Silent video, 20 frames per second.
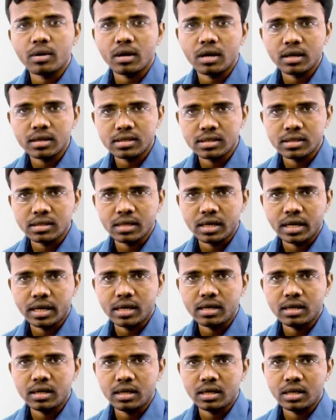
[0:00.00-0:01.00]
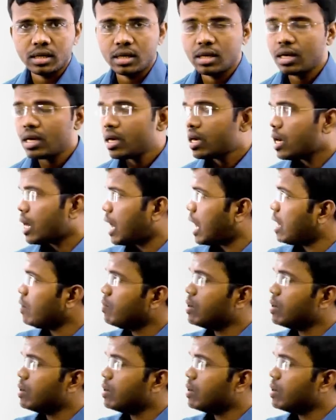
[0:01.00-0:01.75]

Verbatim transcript: products in the country, I